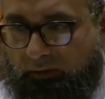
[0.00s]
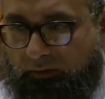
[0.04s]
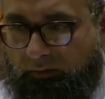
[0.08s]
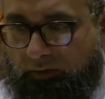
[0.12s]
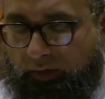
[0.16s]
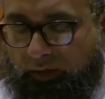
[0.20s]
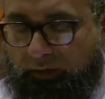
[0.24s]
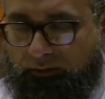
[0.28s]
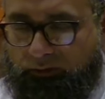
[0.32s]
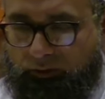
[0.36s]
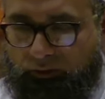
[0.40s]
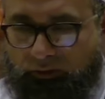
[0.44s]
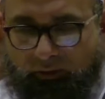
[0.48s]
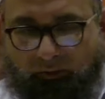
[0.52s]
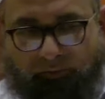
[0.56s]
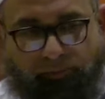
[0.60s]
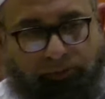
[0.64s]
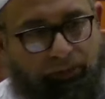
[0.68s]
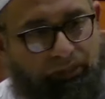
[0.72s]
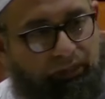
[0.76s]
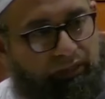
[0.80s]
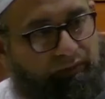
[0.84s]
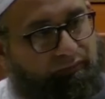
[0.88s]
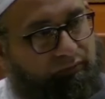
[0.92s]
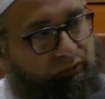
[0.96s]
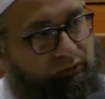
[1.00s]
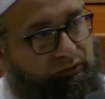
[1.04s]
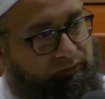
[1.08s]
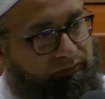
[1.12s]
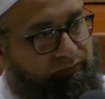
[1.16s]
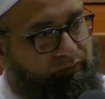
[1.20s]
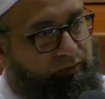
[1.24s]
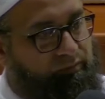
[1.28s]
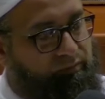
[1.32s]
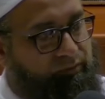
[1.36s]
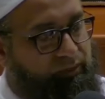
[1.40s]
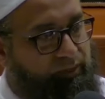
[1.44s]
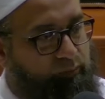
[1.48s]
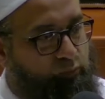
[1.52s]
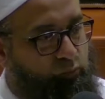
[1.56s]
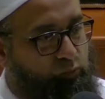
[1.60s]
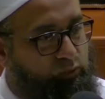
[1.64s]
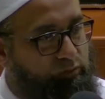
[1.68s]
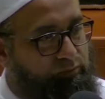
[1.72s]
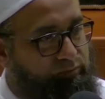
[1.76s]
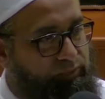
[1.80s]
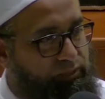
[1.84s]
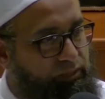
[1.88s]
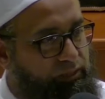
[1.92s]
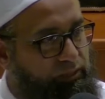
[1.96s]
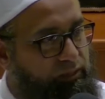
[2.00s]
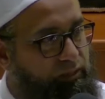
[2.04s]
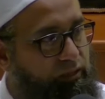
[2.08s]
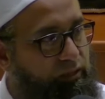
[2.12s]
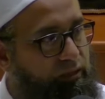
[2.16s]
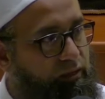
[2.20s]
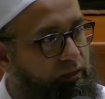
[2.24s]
Right? So the believers from them will be